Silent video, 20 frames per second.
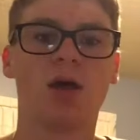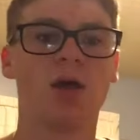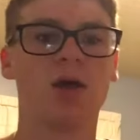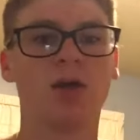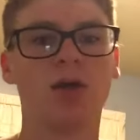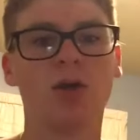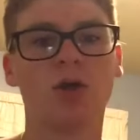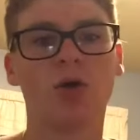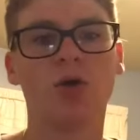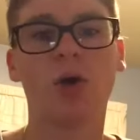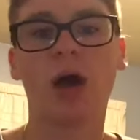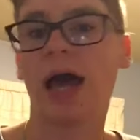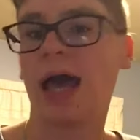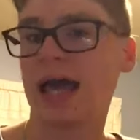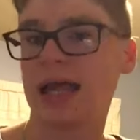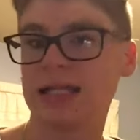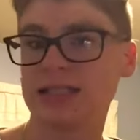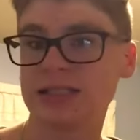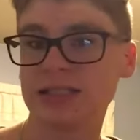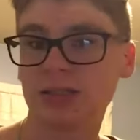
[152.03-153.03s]
you know, I
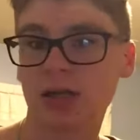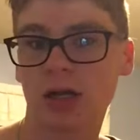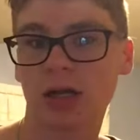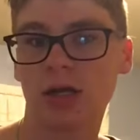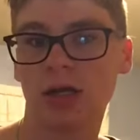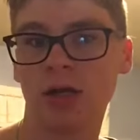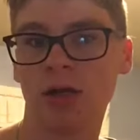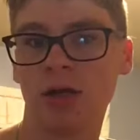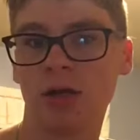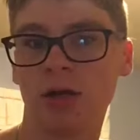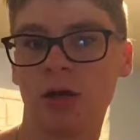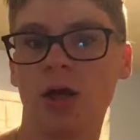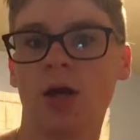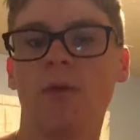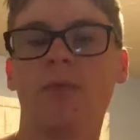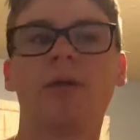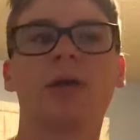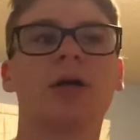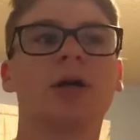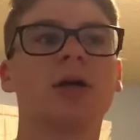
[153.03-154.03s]
hadn't studied,
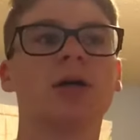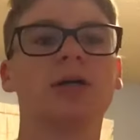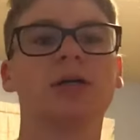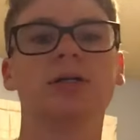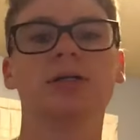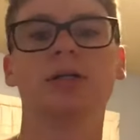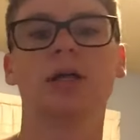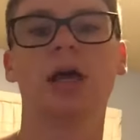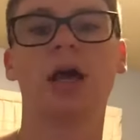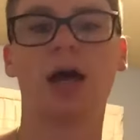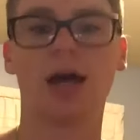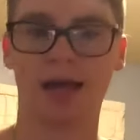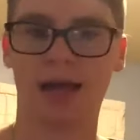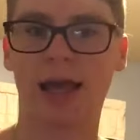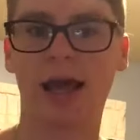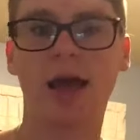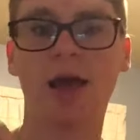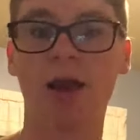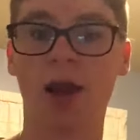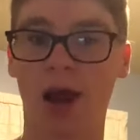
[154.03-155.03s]
because
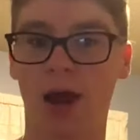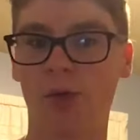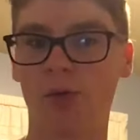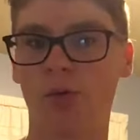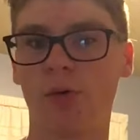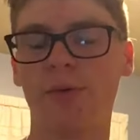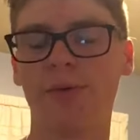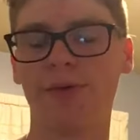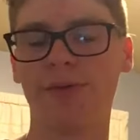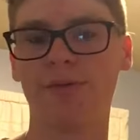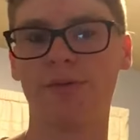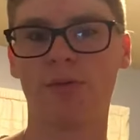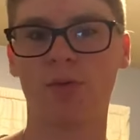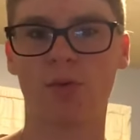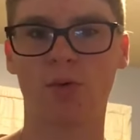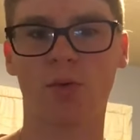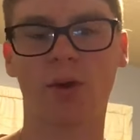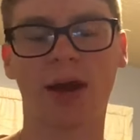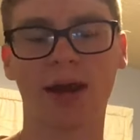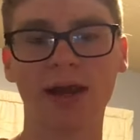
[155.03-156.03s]
I will be
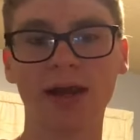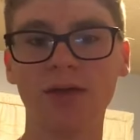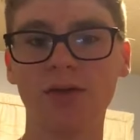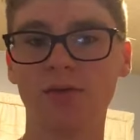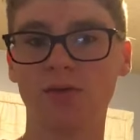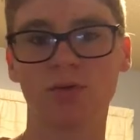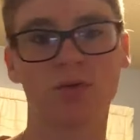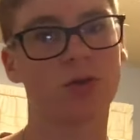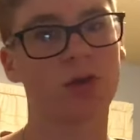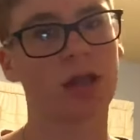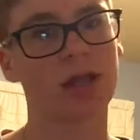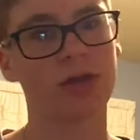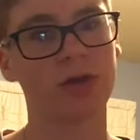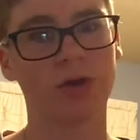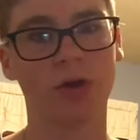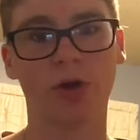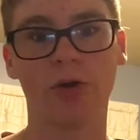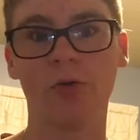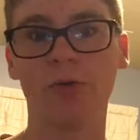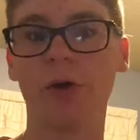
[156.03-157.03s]
right, let you
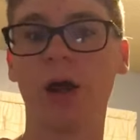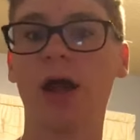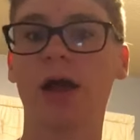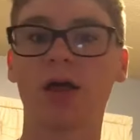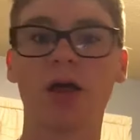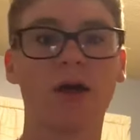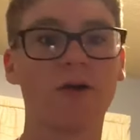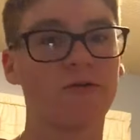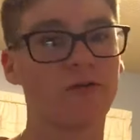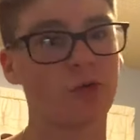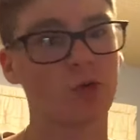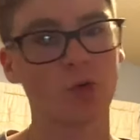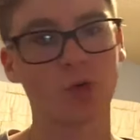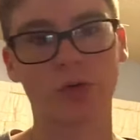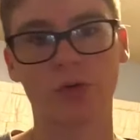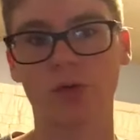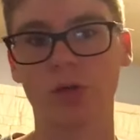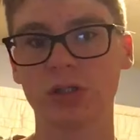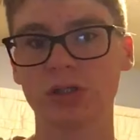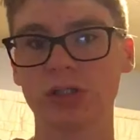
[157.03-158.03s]
know, I got 4
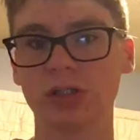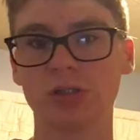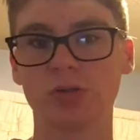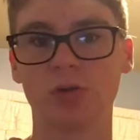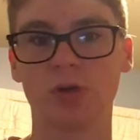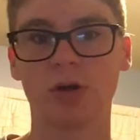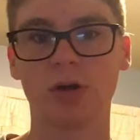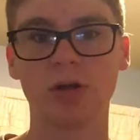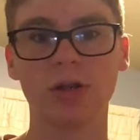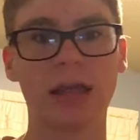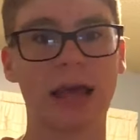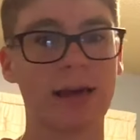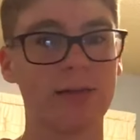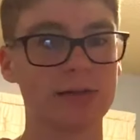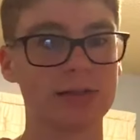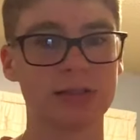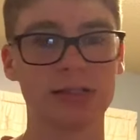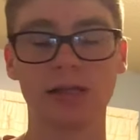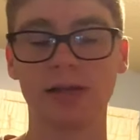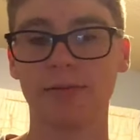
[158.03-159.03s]
questions wrong. That
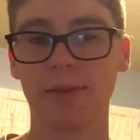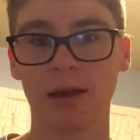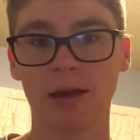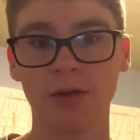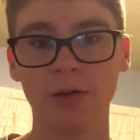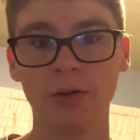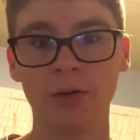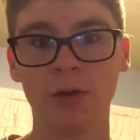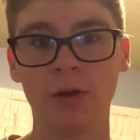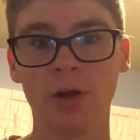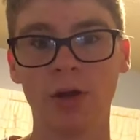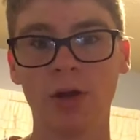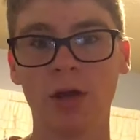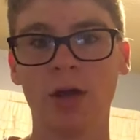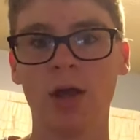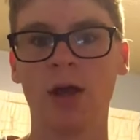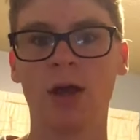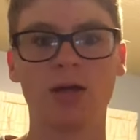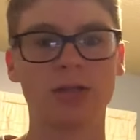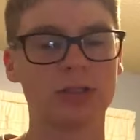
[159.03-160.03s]
was the amount.
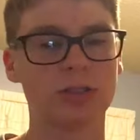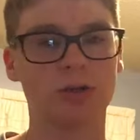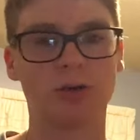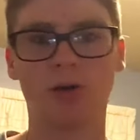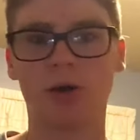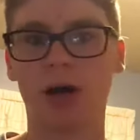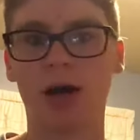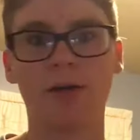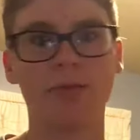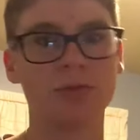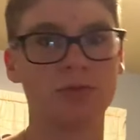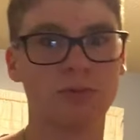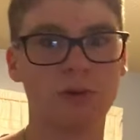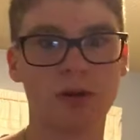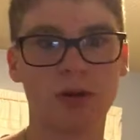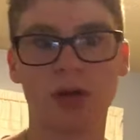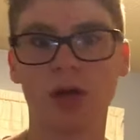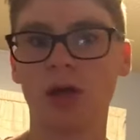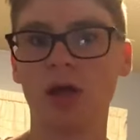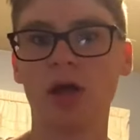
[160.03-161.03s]
So I
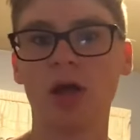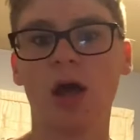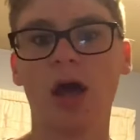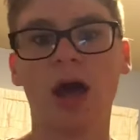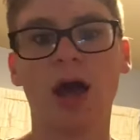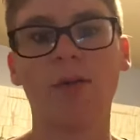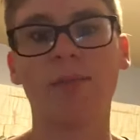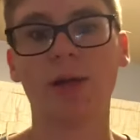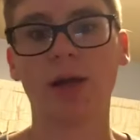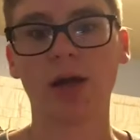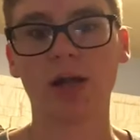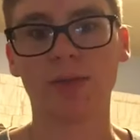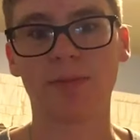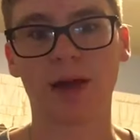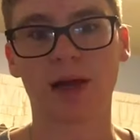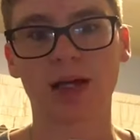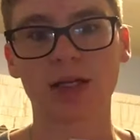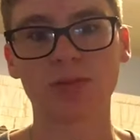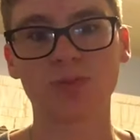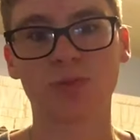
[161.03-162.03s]
barely
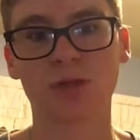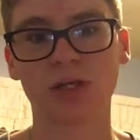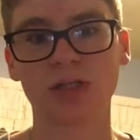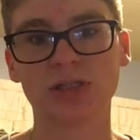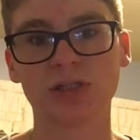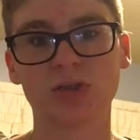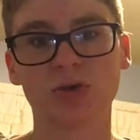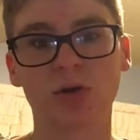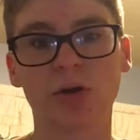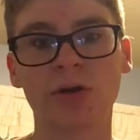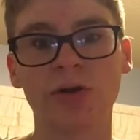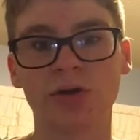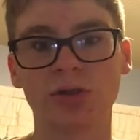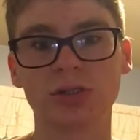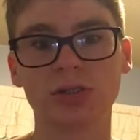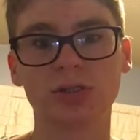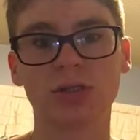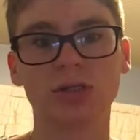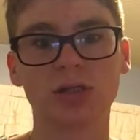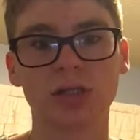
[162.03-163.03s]
passed, but I still
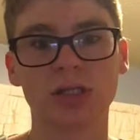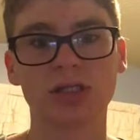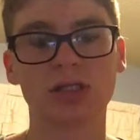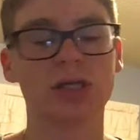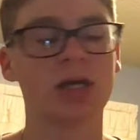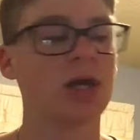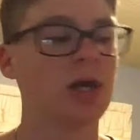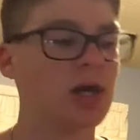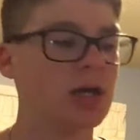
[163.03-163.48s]
understood this.